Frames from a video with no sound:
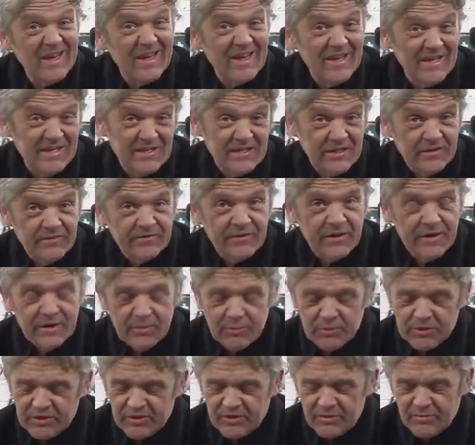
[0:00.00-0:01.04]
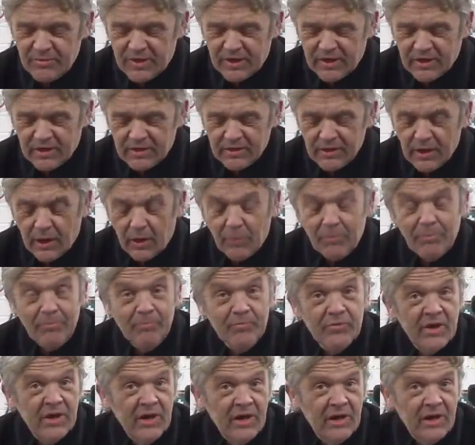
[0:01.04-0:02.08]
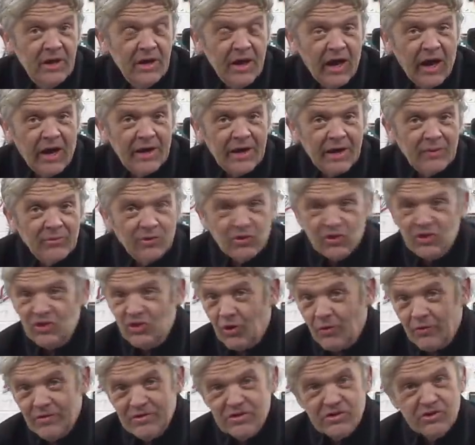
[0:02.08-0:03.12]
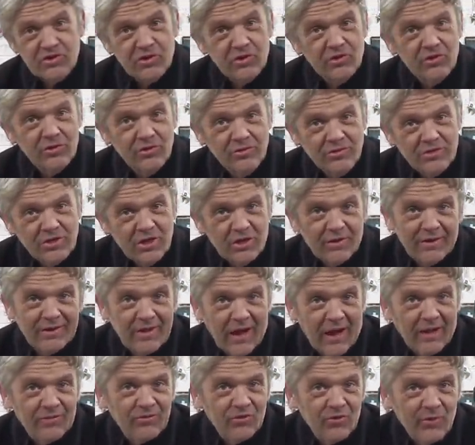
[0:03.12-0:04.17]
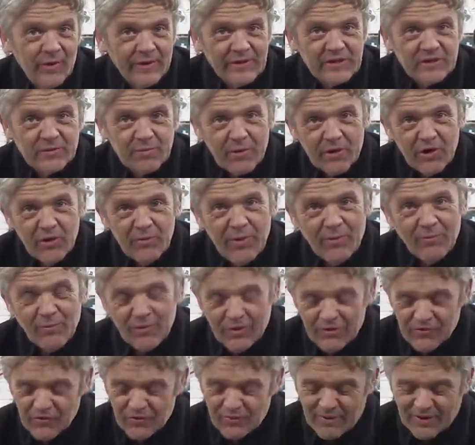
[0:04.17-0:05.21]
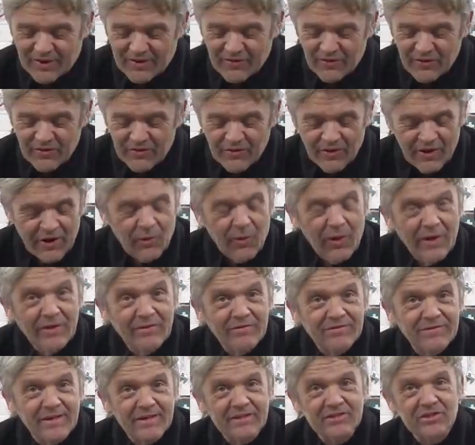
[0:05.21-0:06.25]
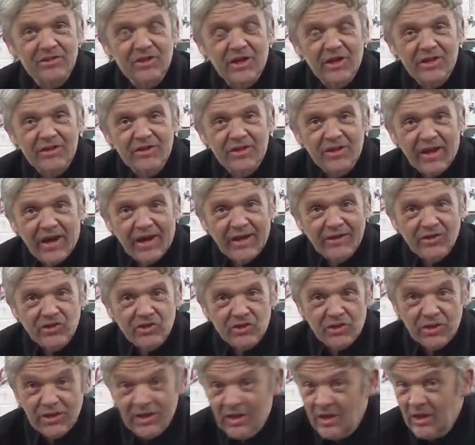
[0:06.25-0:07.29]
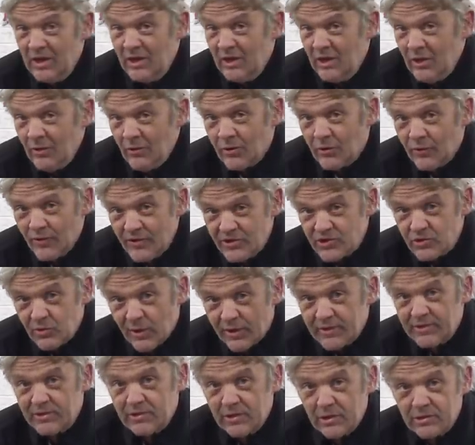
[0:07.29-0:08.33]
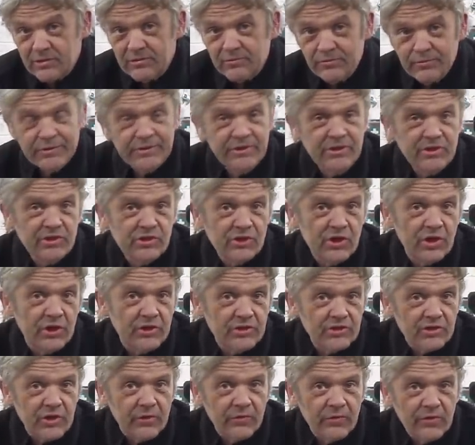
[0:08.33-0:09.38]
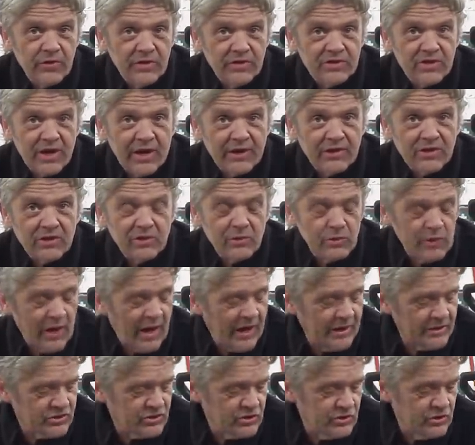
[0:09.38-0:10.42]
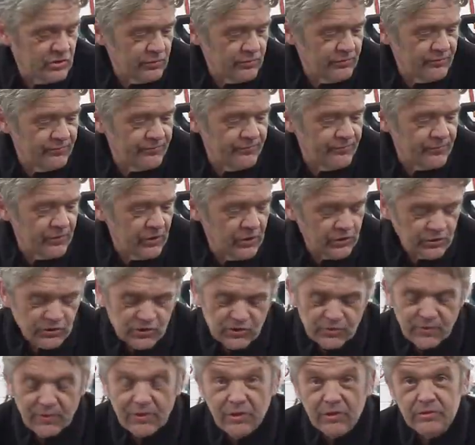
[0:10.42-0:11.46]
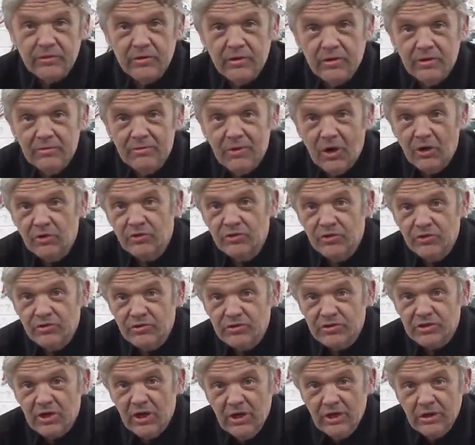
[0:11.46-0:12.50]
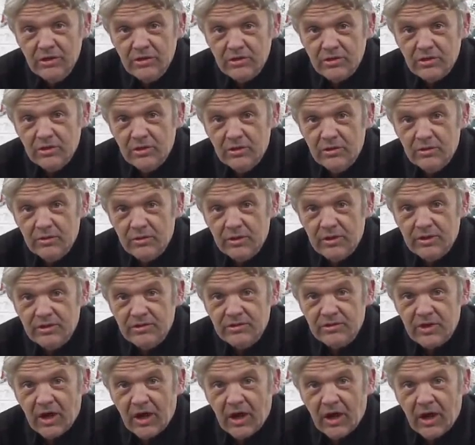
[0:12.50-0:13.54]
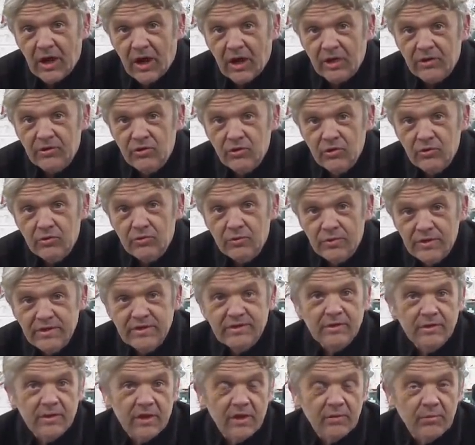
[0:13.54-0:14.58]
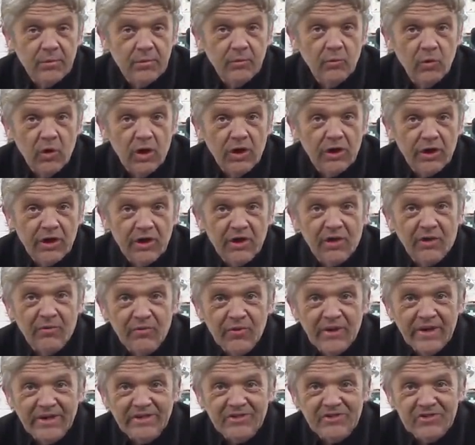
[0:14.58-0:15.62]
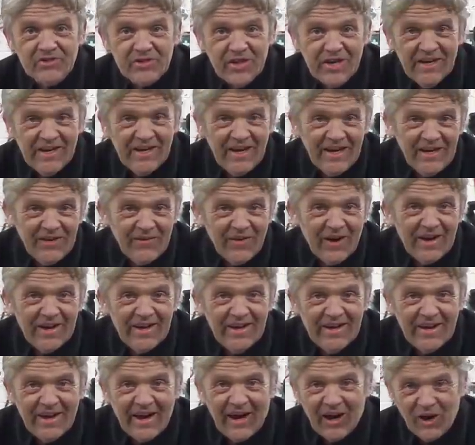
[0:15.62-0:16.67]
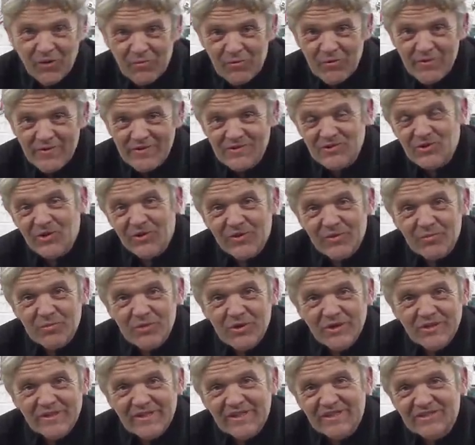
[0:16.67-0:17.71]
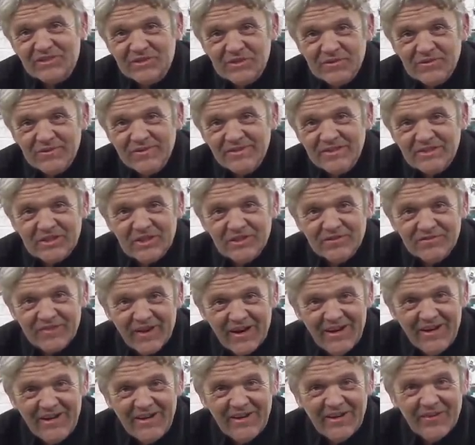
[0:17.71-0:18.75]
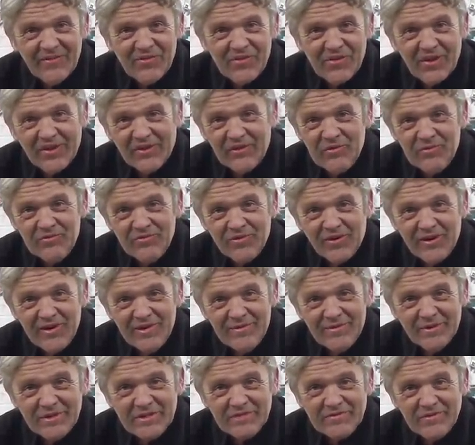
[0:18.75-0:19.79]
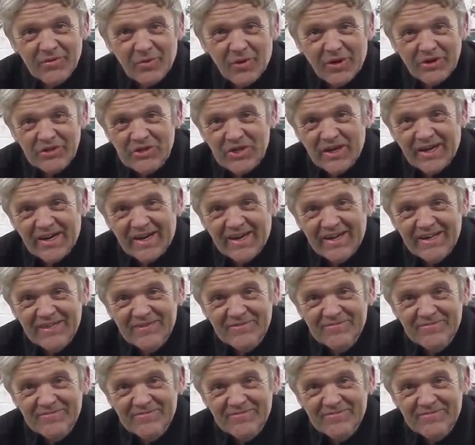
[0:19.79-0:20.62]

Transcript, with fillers: easy for anybody to make at home. And I would encourage you to do so and, and to experiment with them. I think they're quite fascinating actually. There is quite a lot of research on these axial flux reluctance motors, so there's uh, a good reason to be working on this. Anyway, I hope you're enjoying the project series so far, and thank you very much for watching.